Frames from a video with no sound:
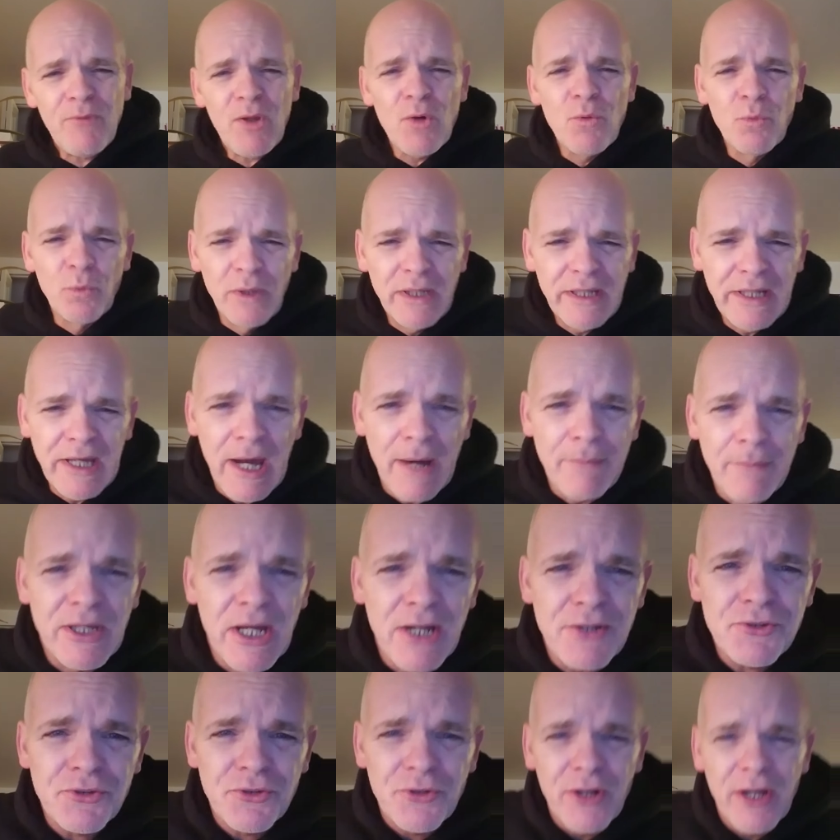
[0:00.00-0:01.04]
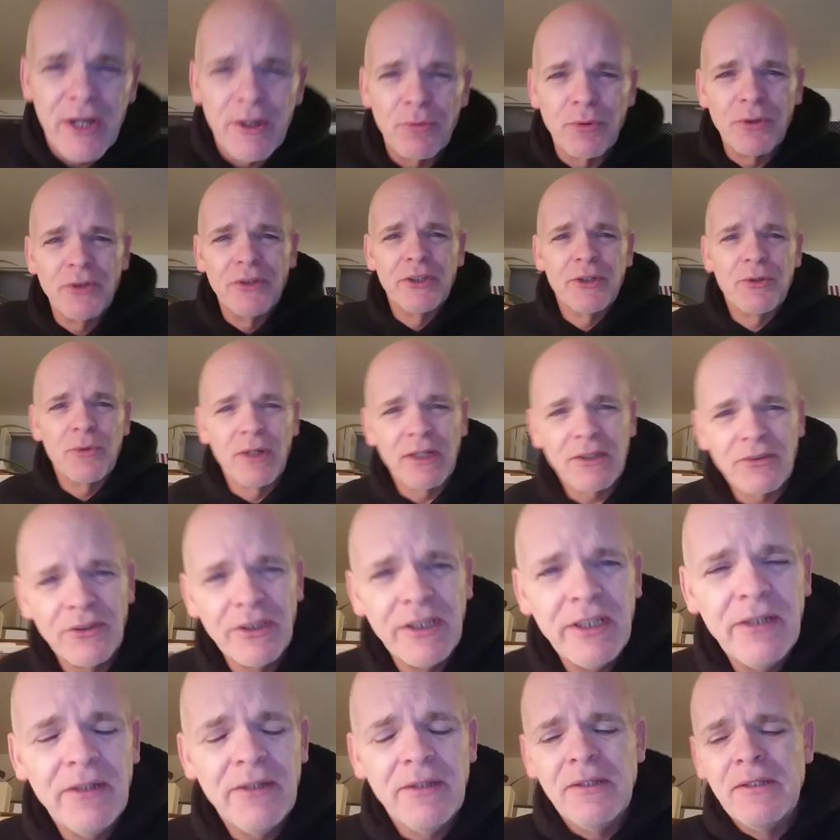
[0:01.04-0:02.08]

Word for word: Recap yesterday really quickly.